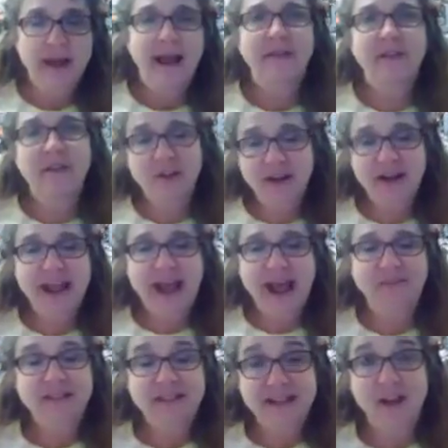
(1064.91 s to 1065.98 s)
And then they're going to
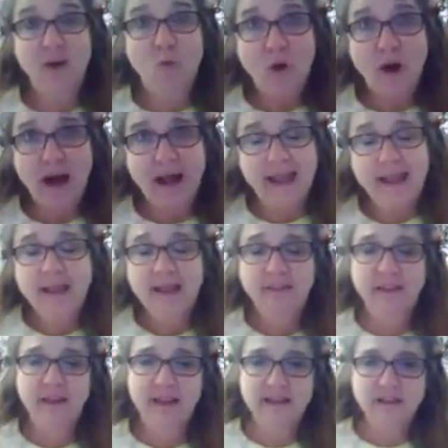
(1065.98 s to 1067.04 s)
have to tell why.
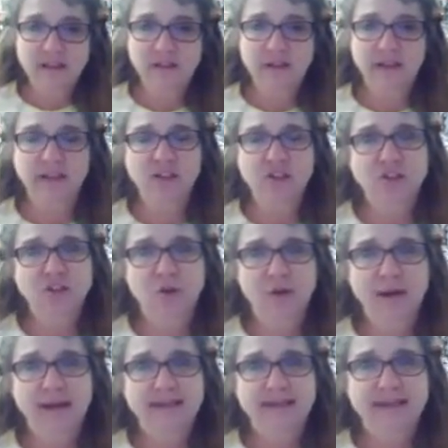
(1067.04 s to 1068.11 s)
They need to look at the
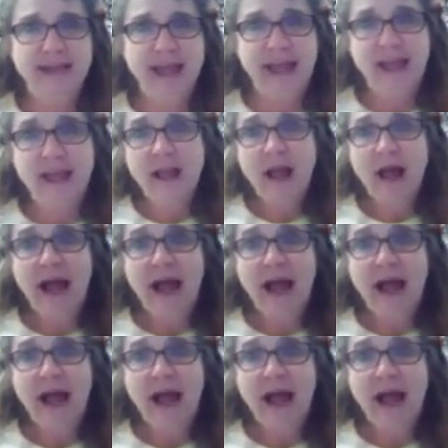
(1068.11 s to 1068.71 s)
story and say,